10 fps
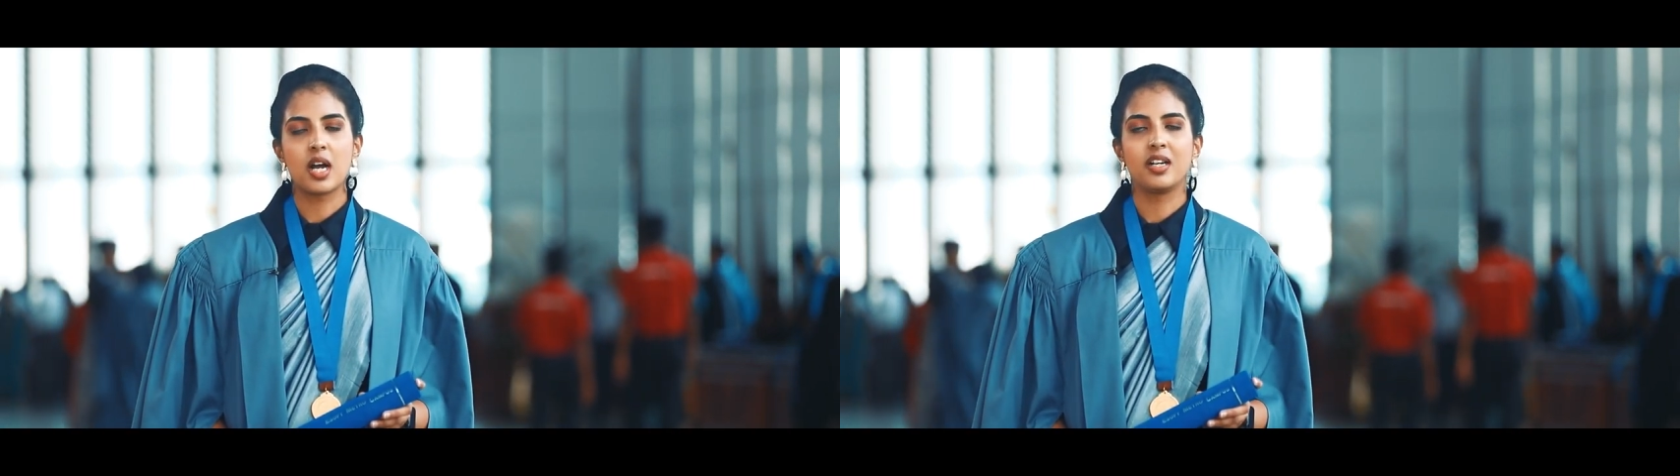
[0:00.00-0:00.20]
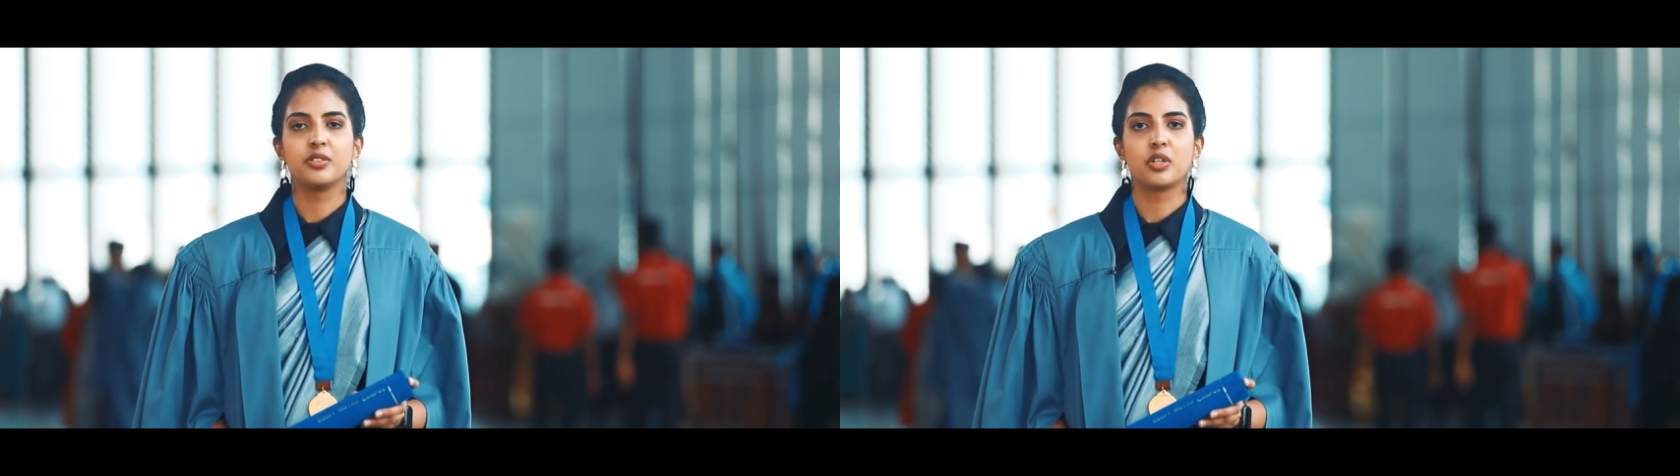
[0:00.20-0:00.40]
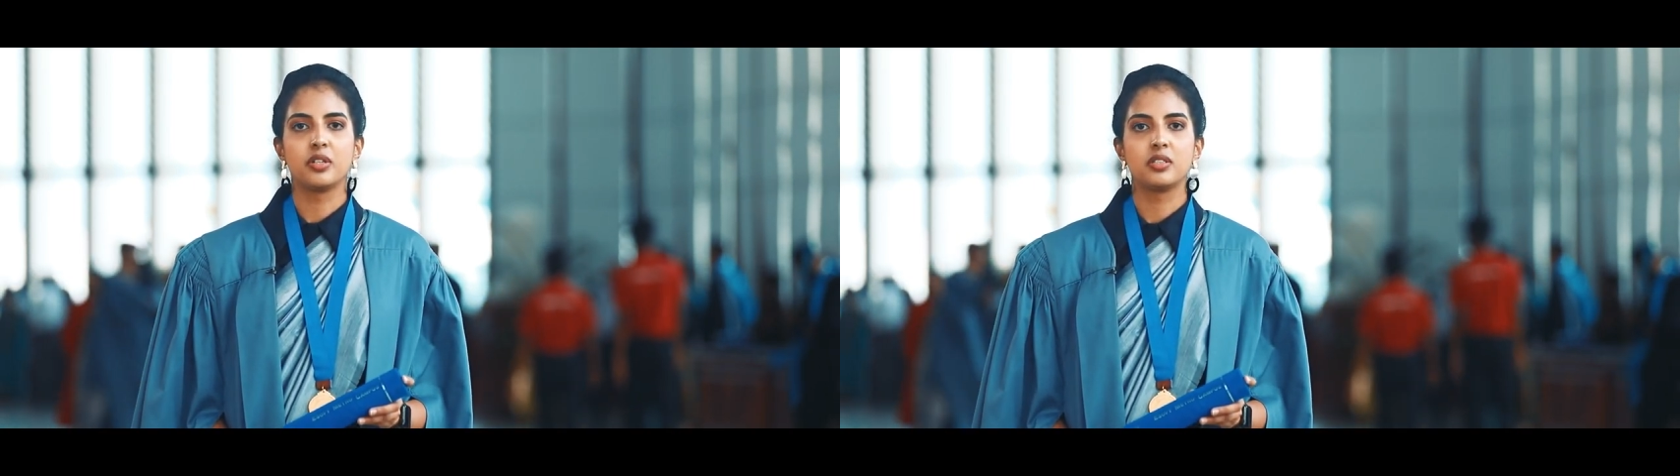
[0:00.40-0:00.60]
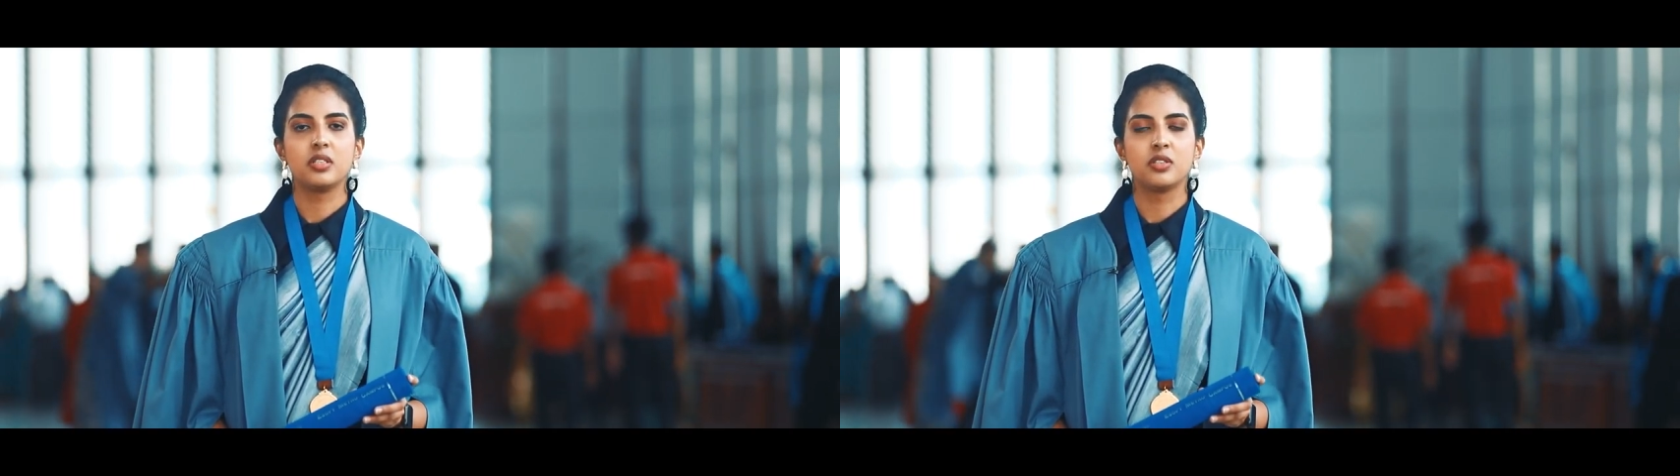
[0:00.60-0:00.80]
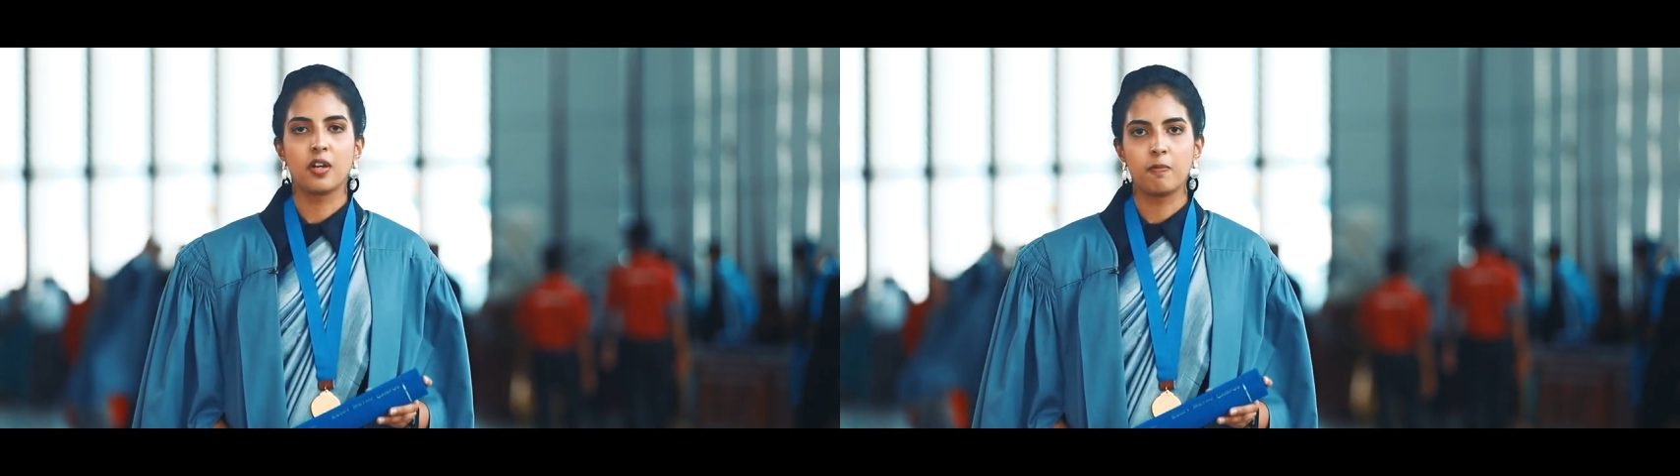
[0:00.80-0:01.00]
I joined
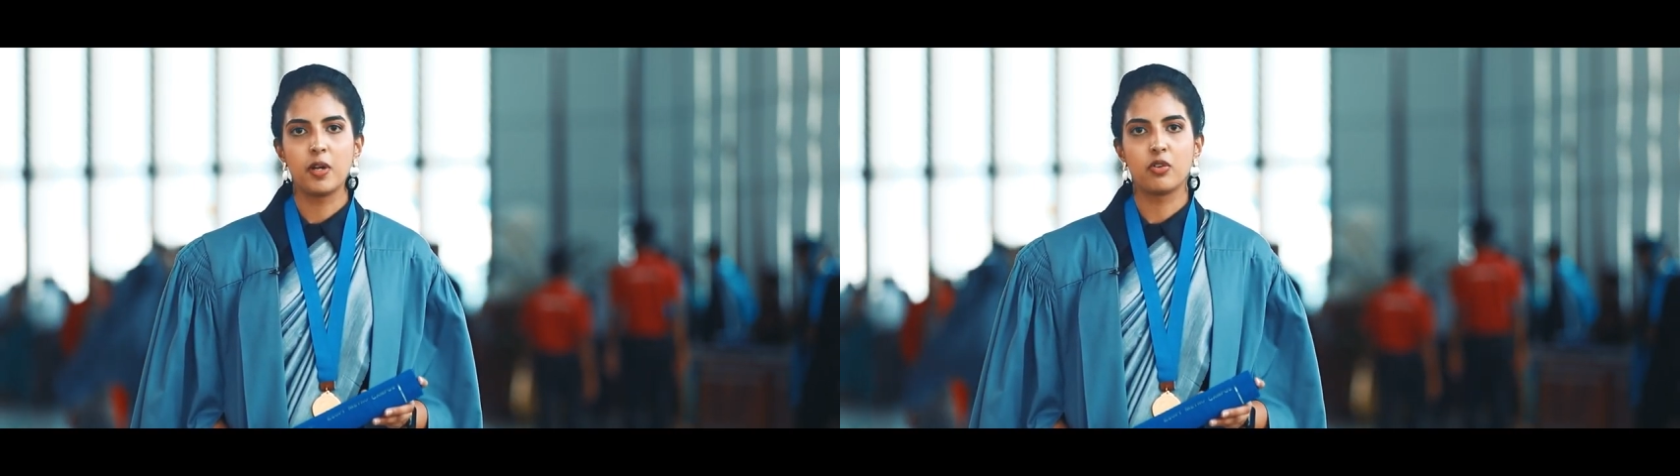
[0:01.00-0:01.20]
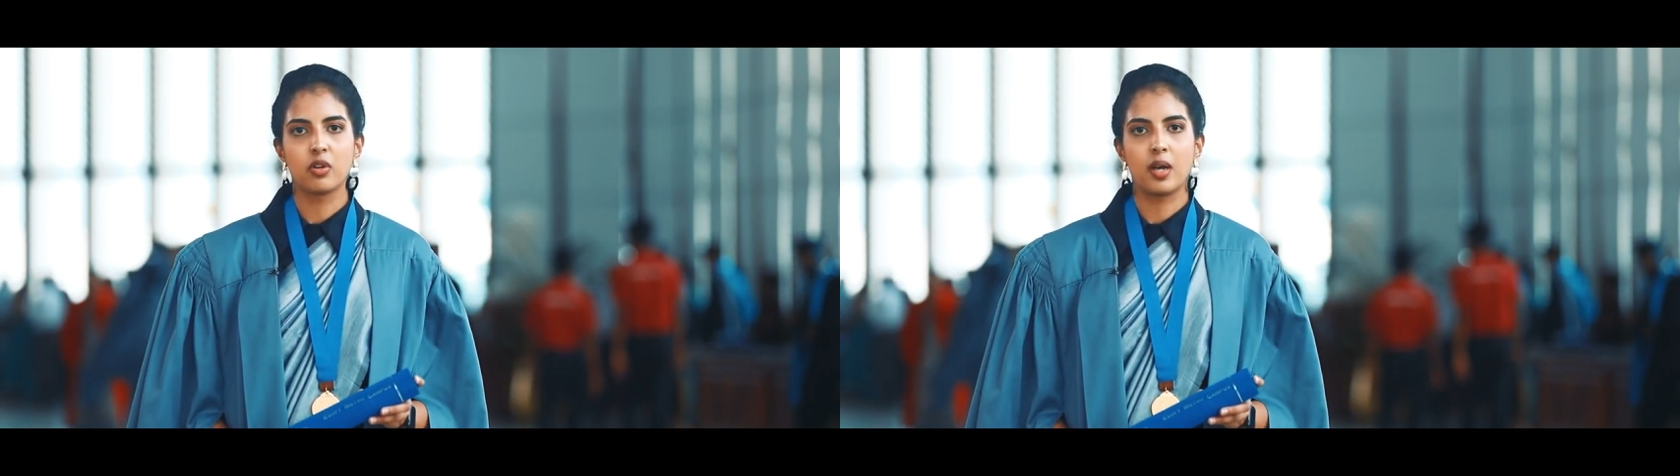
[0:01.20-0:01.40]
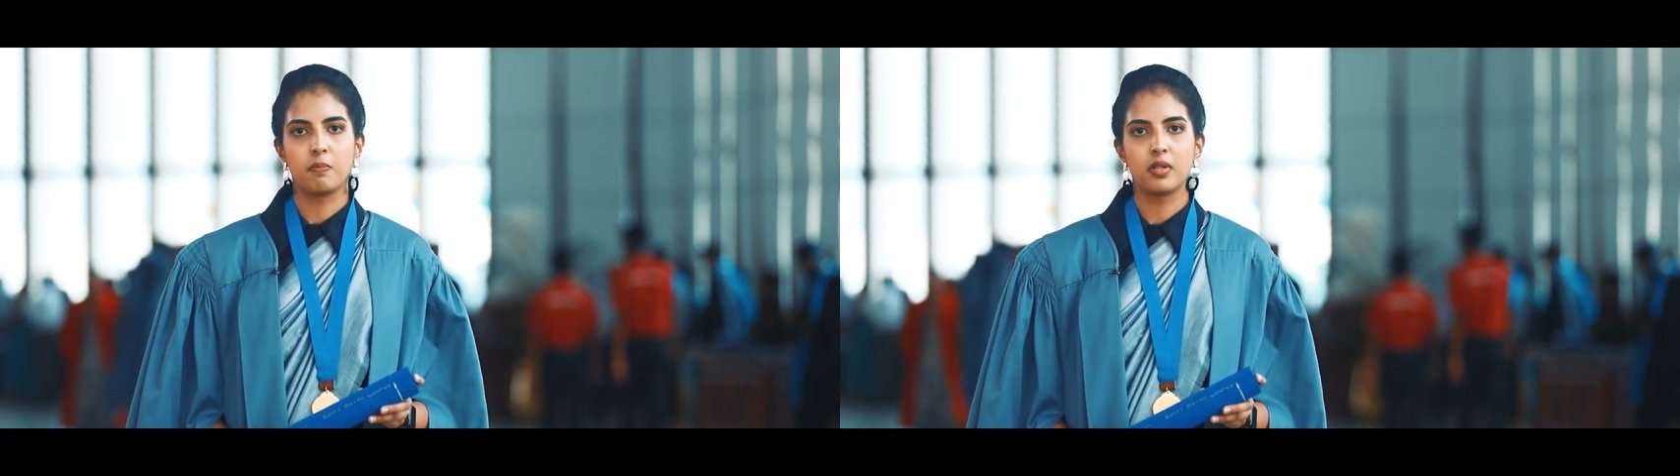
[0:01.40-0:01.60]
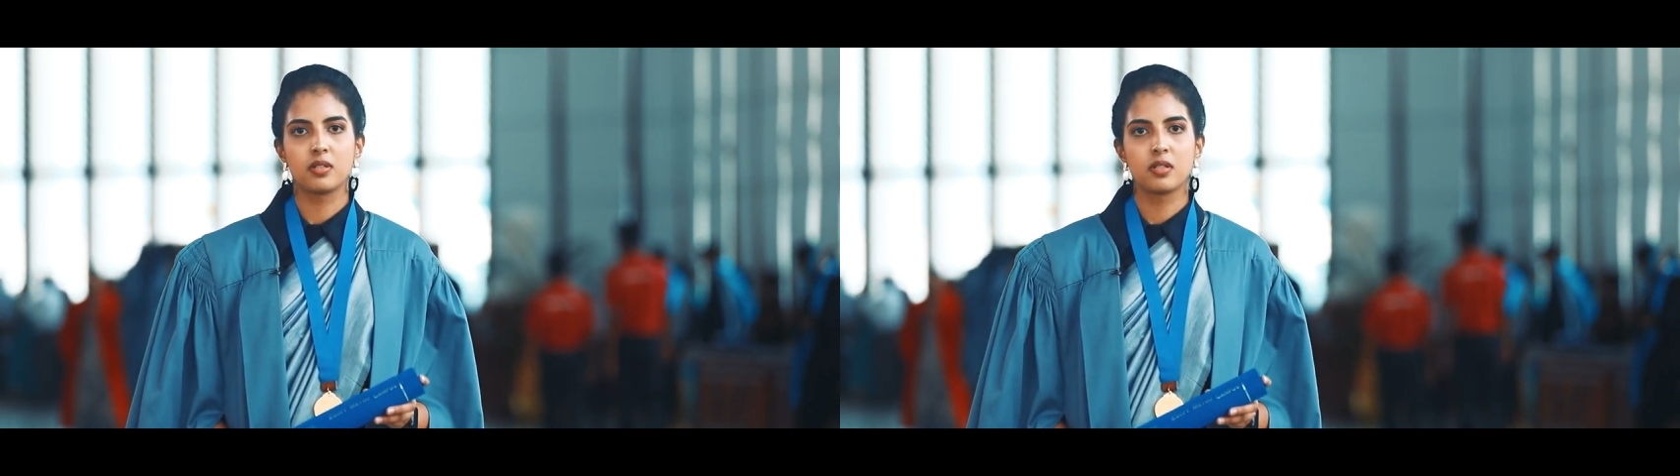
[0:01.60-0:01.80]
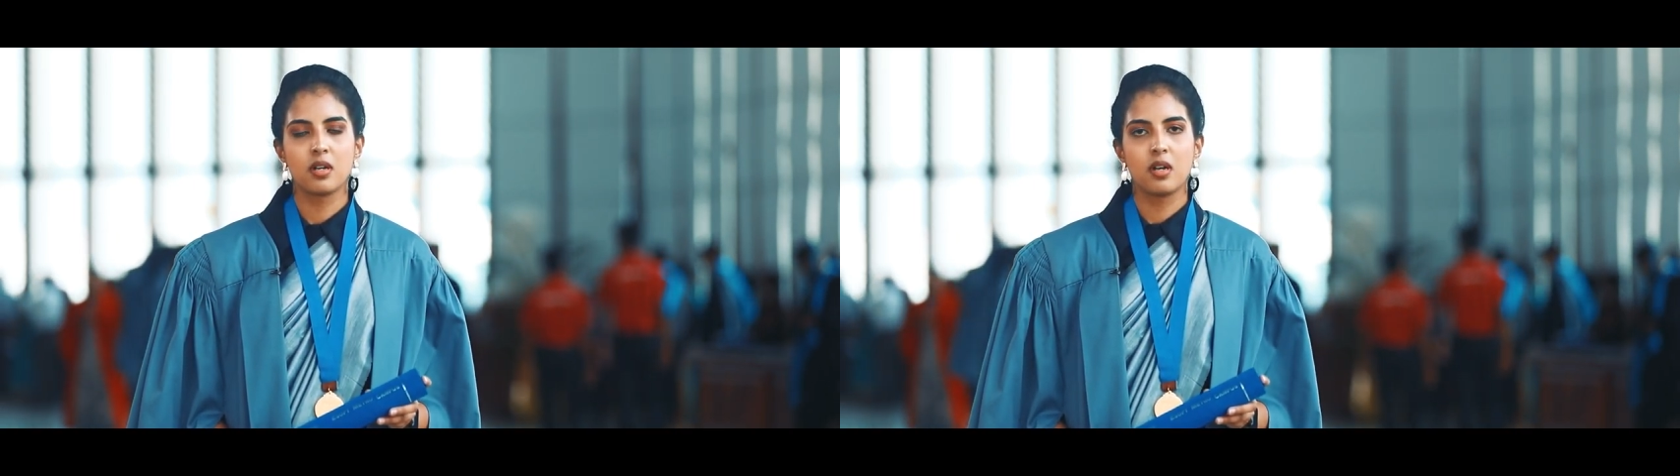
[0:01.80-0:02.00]
ESOFT Metro Campus.